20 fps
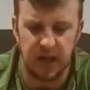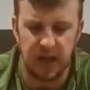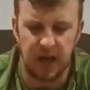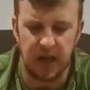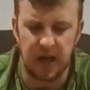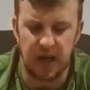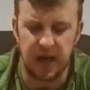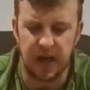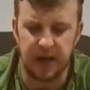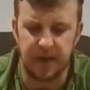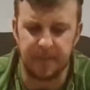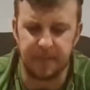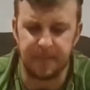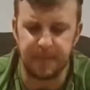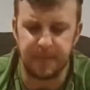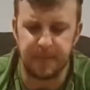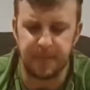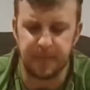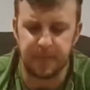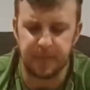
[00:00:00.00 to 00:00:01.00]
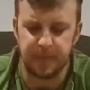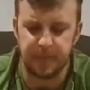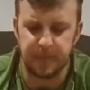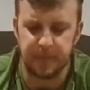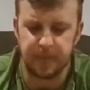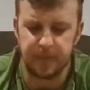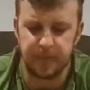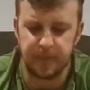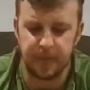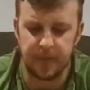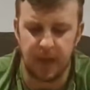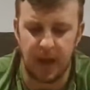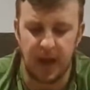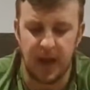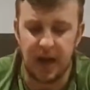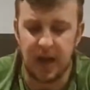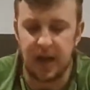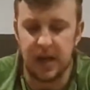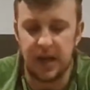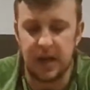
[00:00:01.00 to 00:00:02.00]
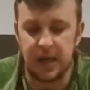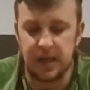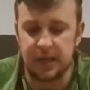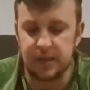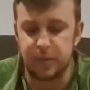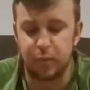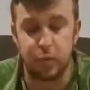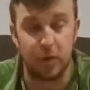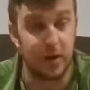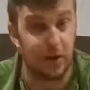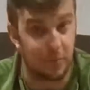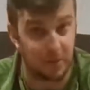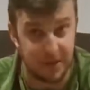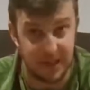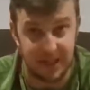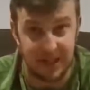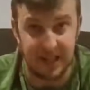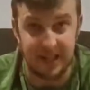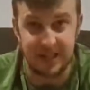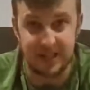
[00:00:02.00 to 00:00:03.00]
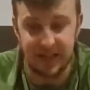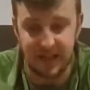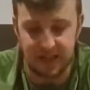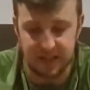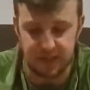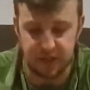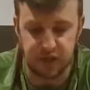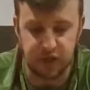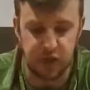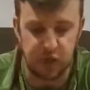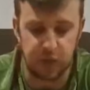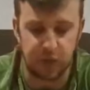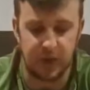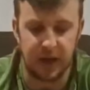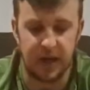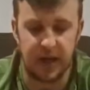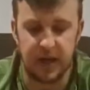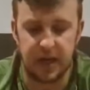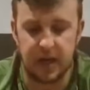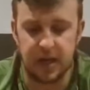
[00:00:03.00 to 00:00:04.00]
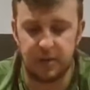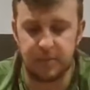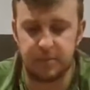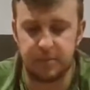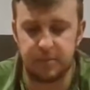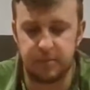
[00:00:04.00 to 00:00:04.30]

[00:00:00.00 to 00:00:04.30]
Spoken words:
And when on my leg days too, I